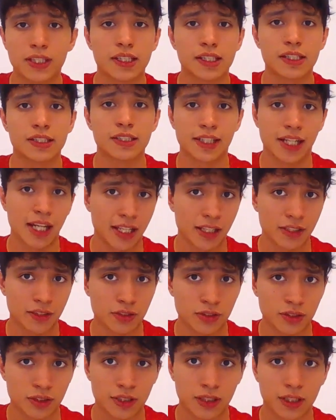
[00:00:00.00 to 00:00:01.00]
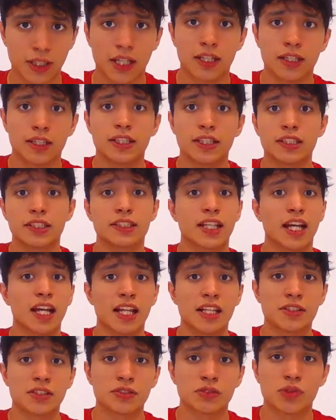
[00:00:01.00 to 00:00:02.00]
with the skeletons. And these
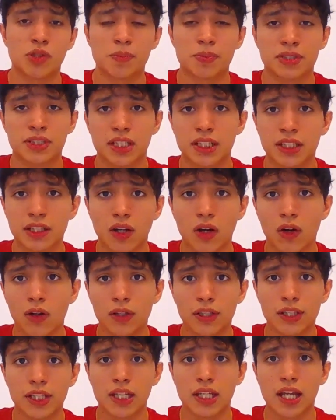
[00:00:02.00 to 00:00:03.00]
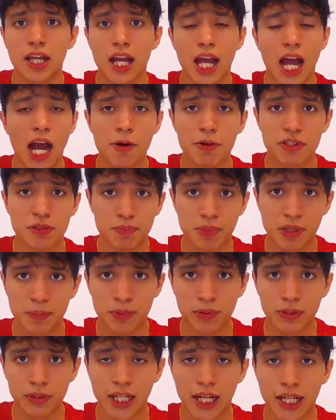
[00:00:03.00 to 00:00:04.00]
skeletons represent all the Irish
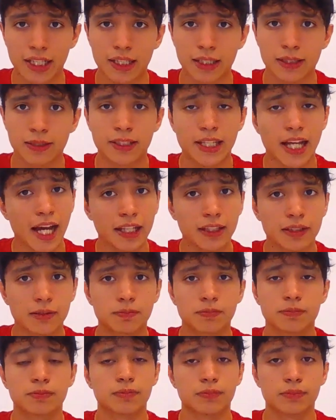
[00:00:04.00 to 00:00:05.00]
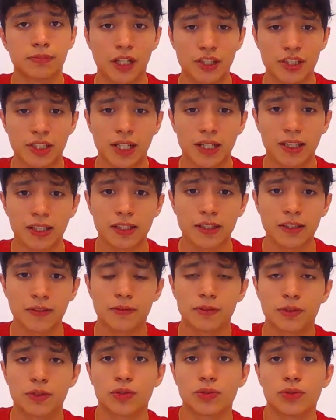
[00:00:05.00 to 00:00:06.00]
people that died
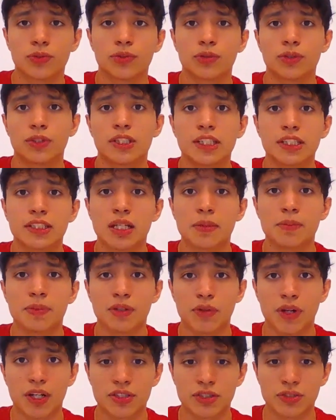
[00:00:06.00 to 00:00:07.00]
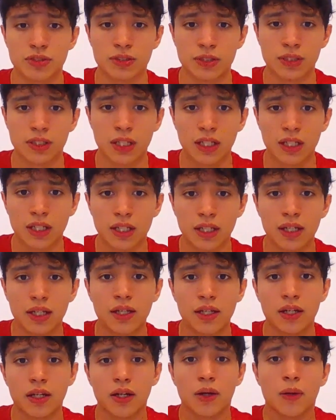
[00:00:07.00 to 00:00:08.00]
tragically to this emigration.
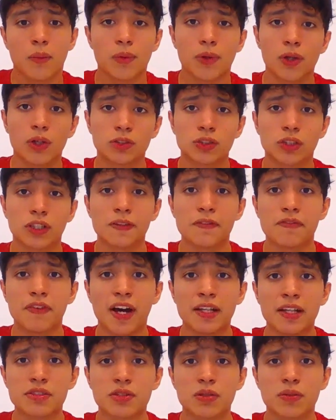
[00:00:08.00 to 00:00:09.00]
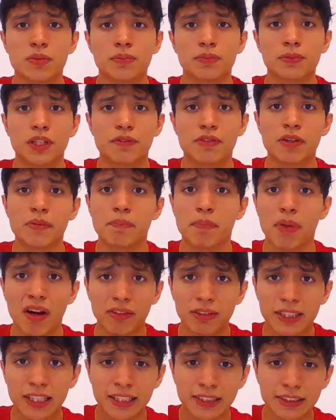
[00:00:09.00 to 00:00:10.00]
We also can find some different
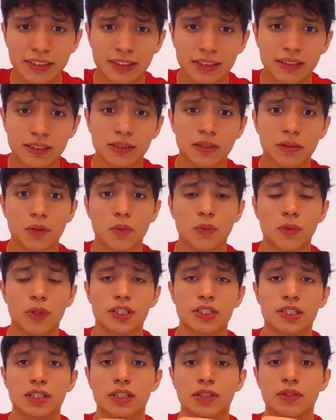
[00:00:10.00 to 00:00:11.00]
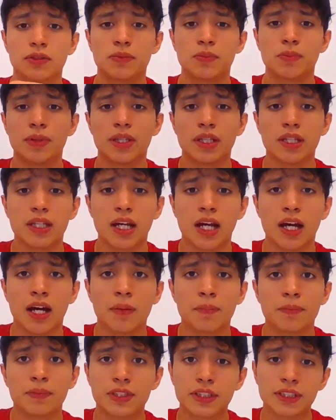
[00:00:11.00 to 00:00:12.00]
paratexts, which could be
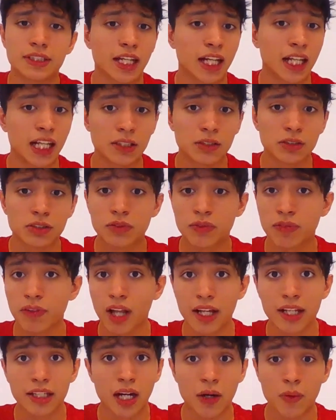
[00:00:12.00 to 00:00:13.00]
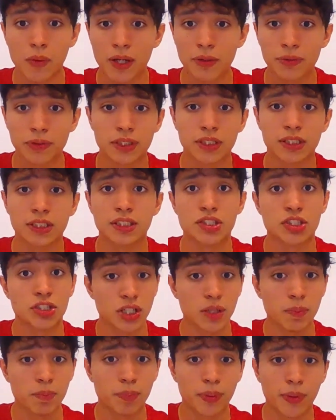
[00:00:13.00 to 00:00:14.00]
the skeletons flying around the
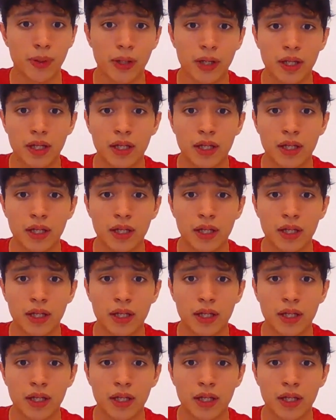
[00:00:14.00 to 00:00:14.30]
ship,